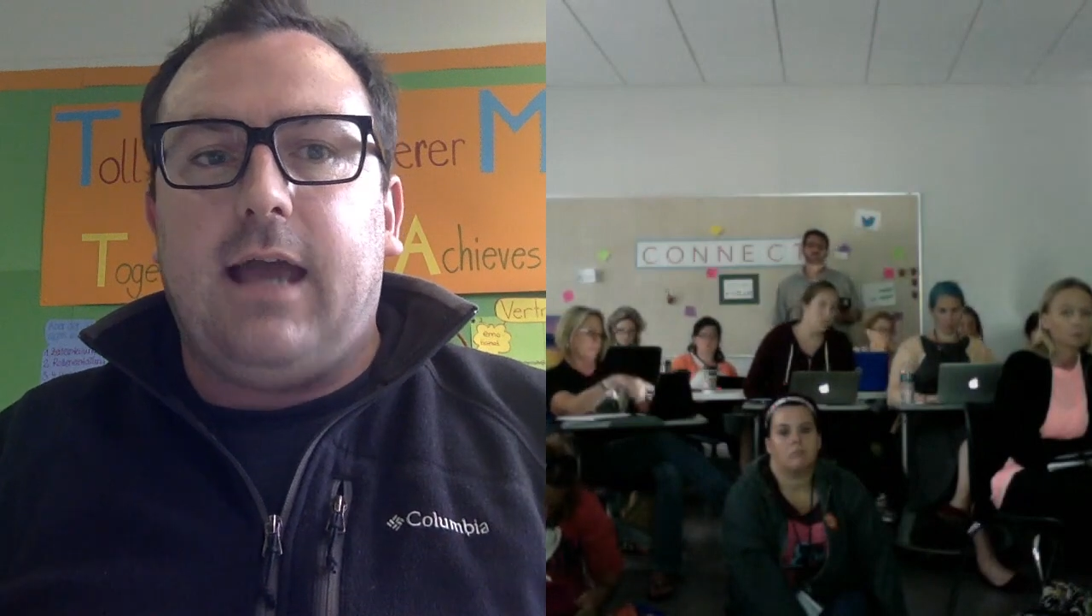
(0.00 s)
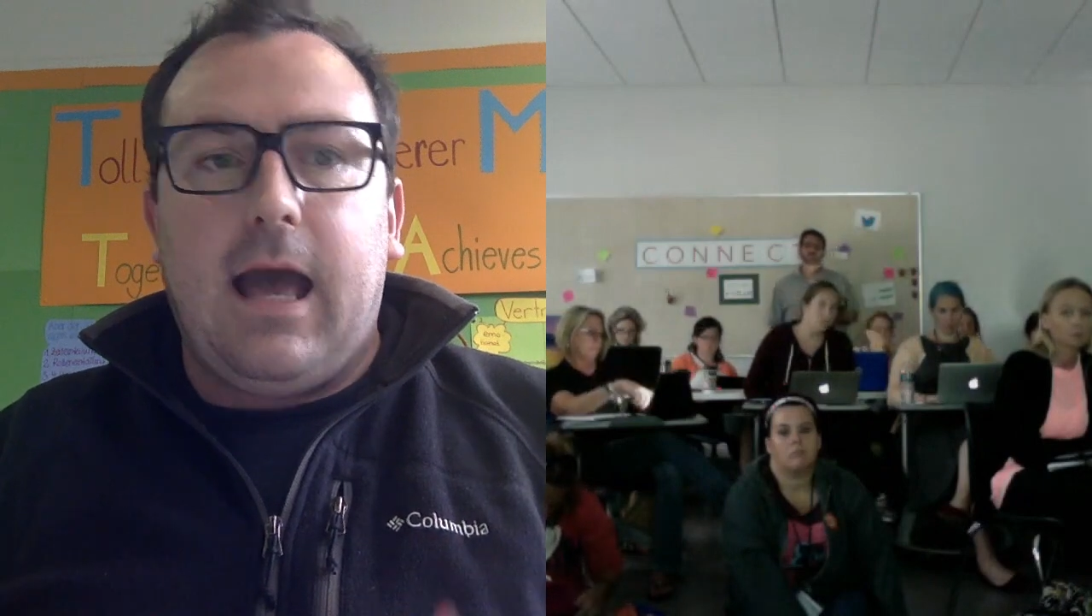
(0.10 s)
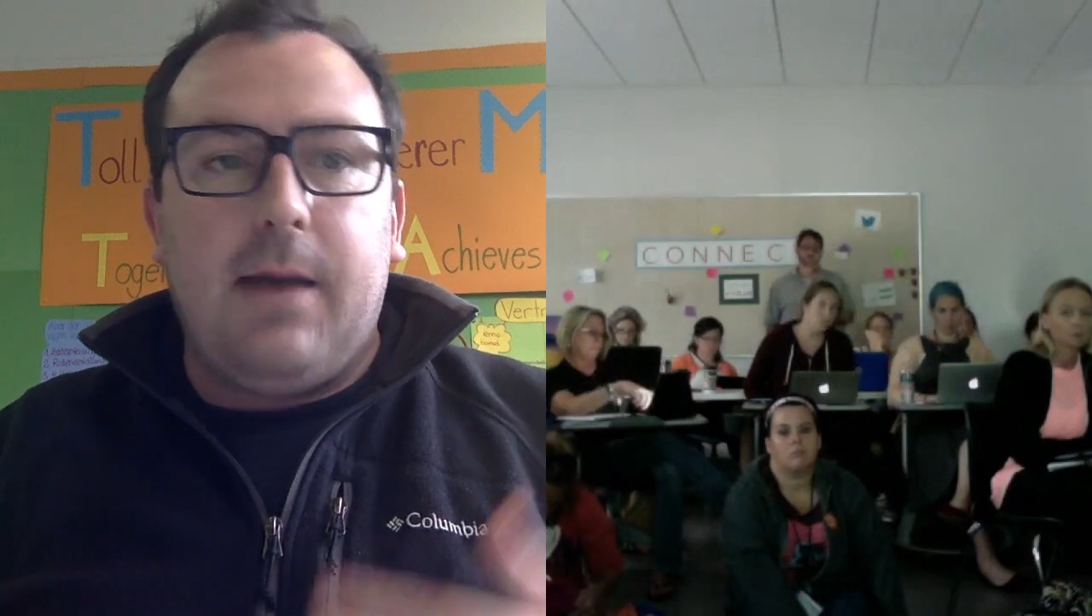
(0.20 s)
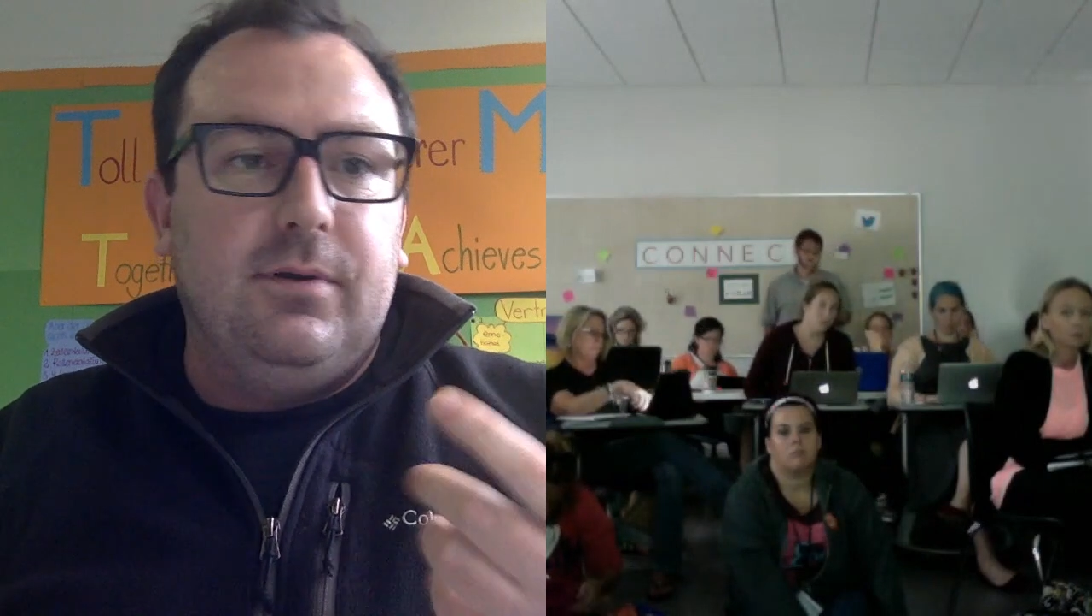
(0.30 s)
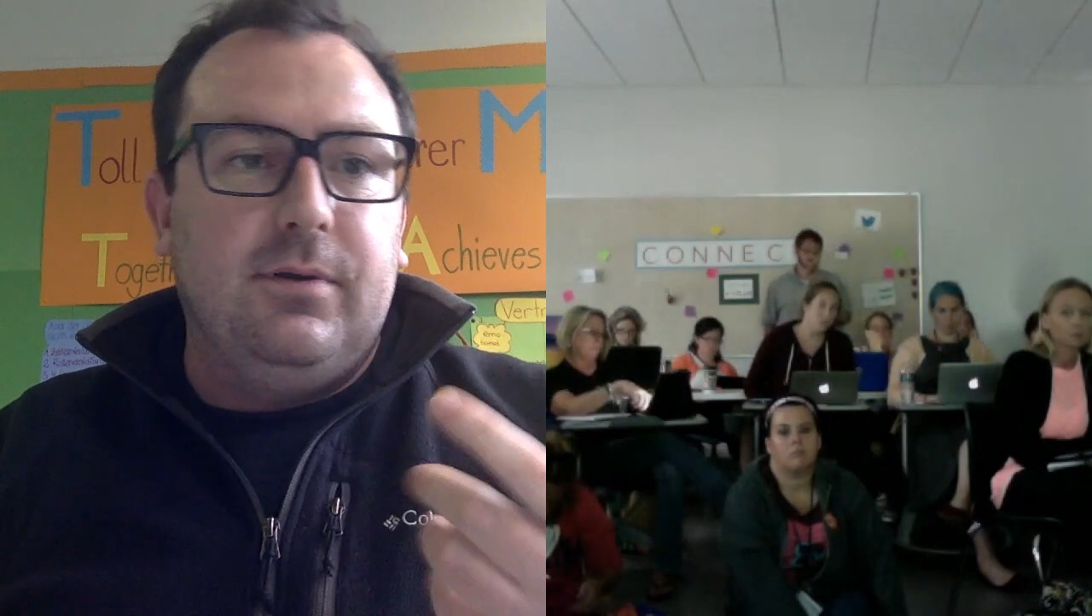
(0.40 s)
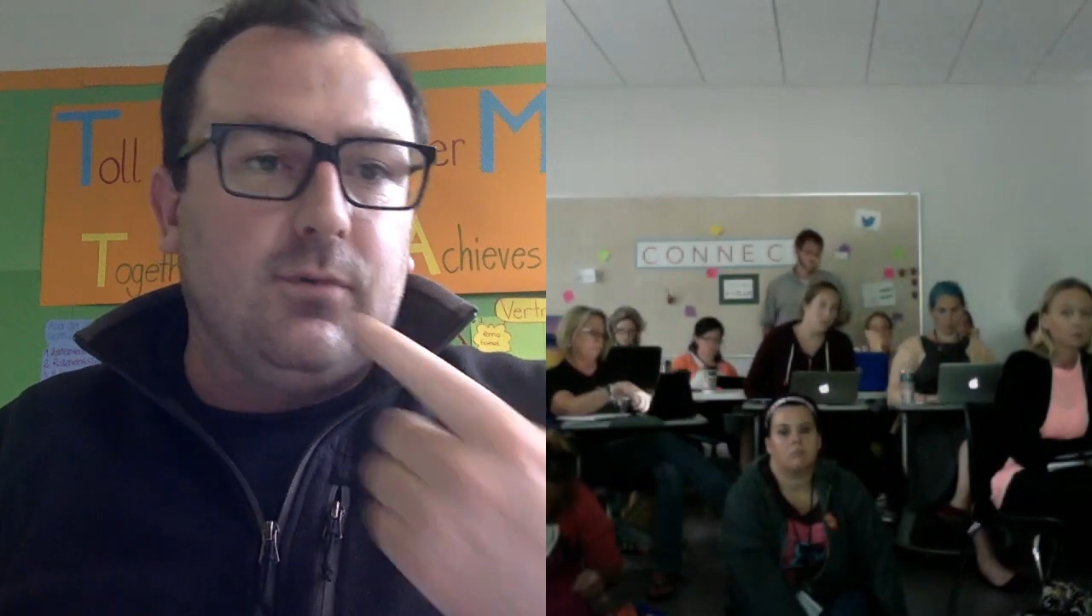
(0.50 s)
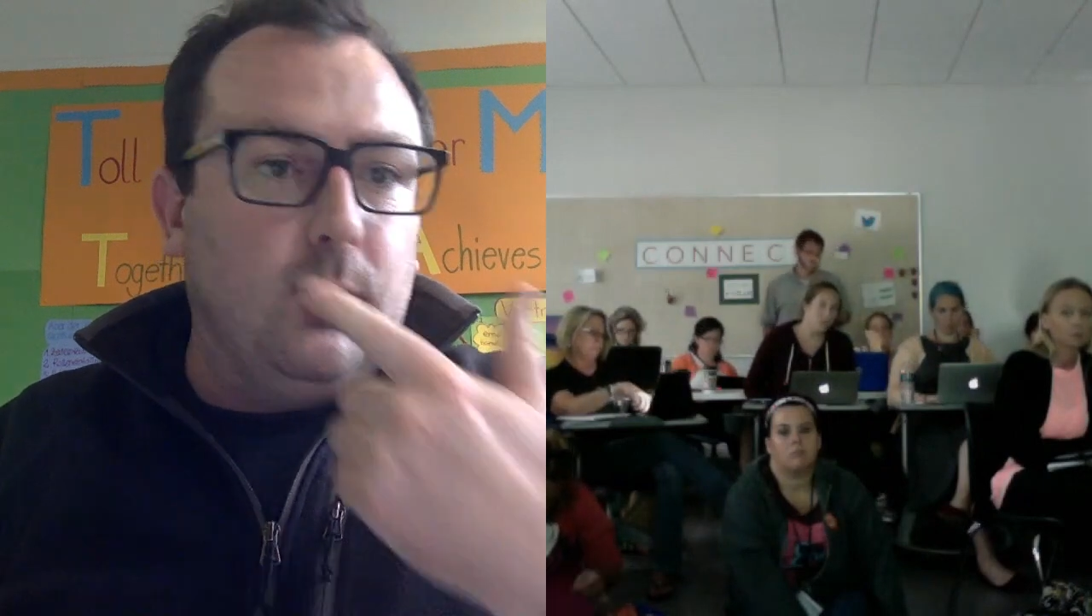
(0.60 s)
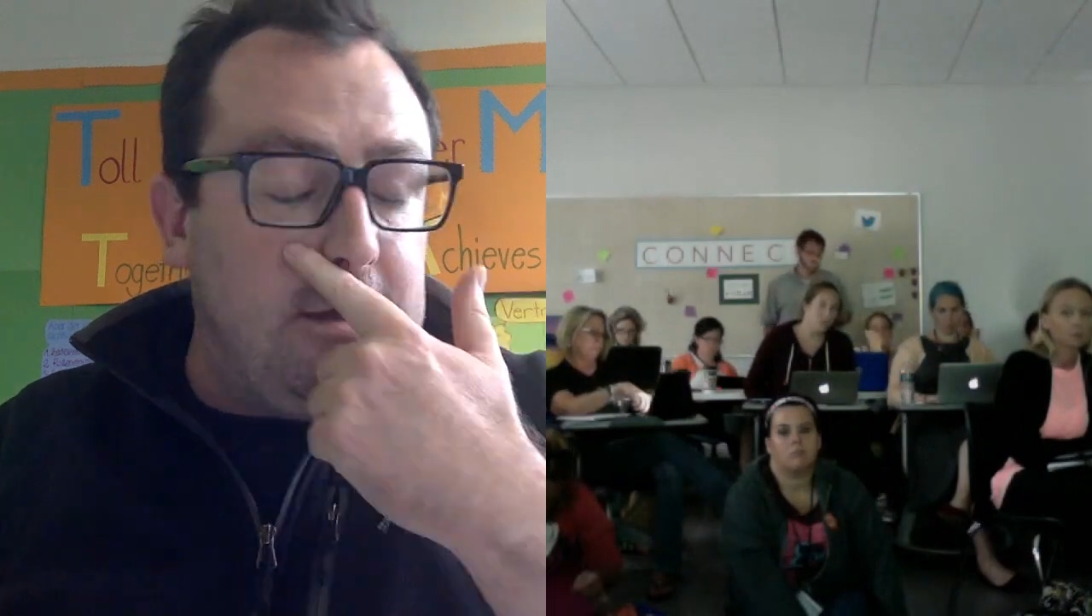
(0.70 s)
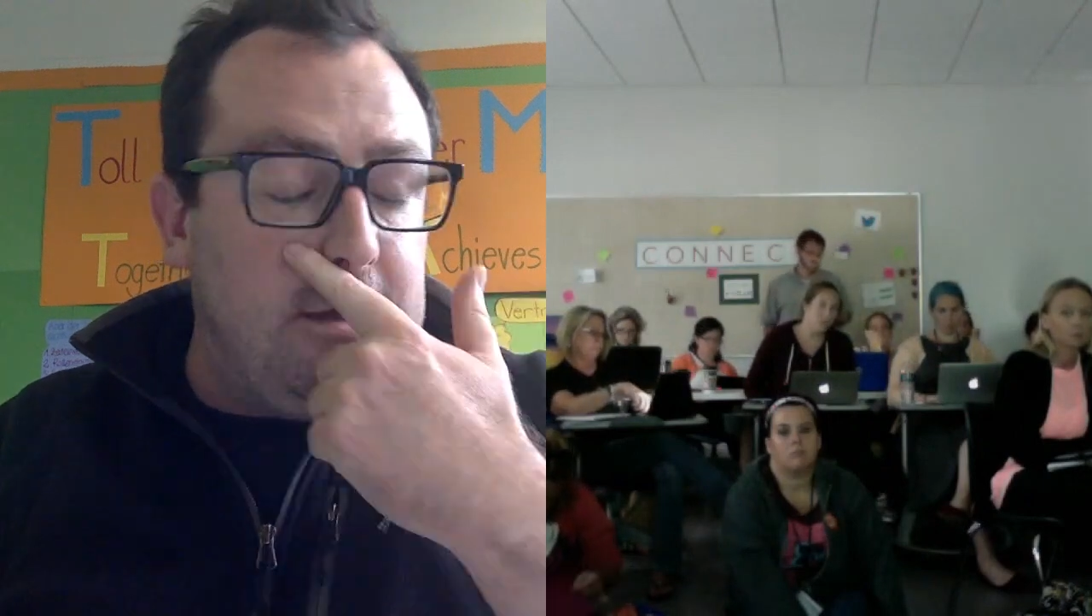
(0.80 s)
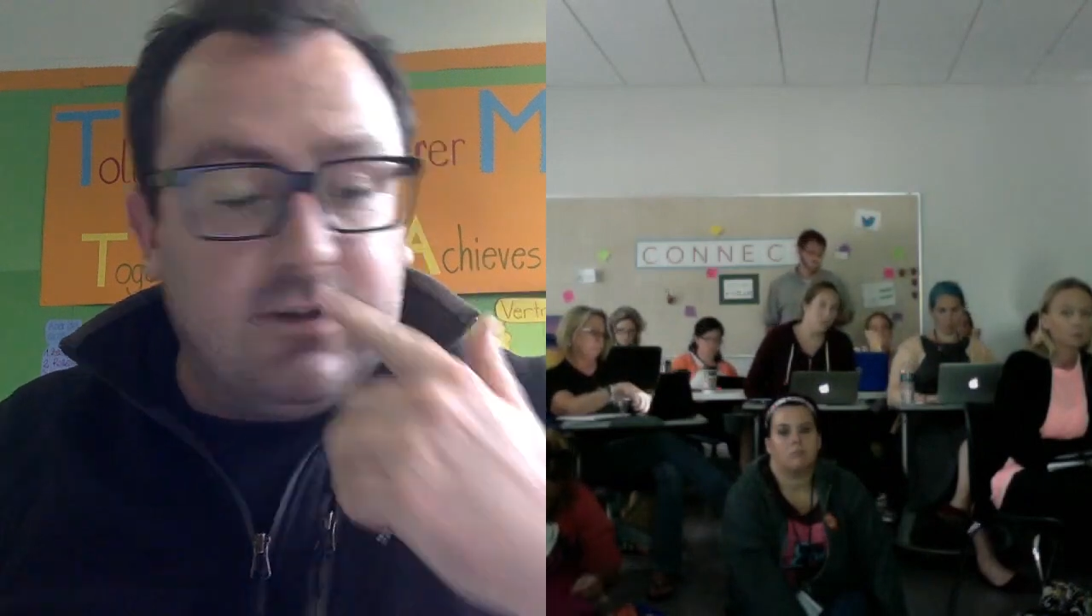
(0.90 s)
app as a way of